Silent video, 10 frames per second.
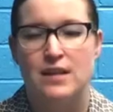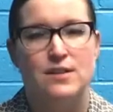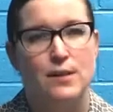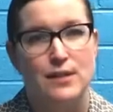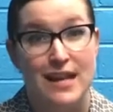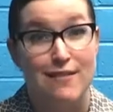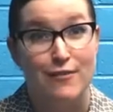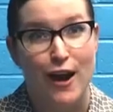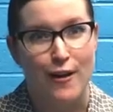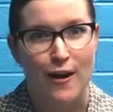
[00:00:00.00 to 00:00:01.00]
So today
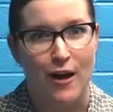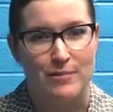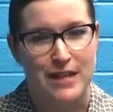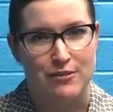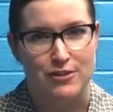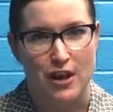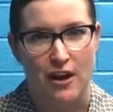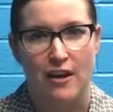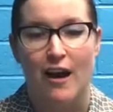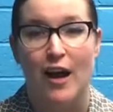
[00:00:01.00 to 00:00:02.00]
for our calm down
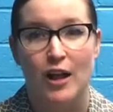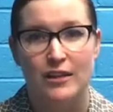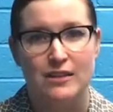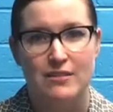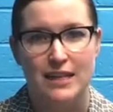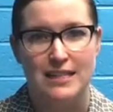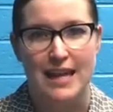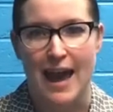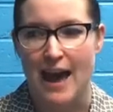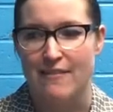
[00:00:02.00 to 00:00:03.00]
jar, all you need to
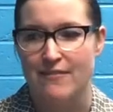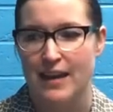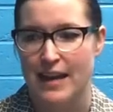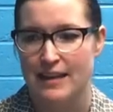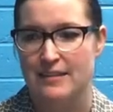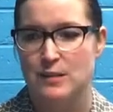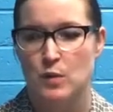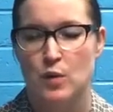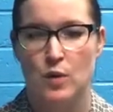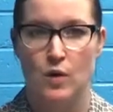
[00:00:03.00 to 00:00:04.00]
have is
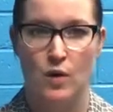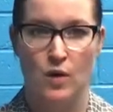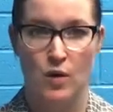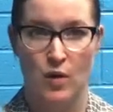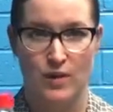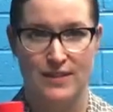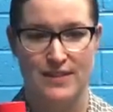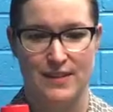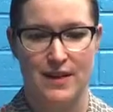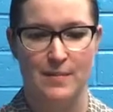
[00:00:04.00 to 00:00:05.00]
corn
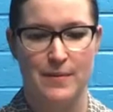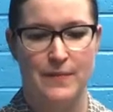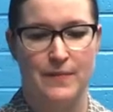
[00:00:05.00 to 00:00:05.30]
syrup,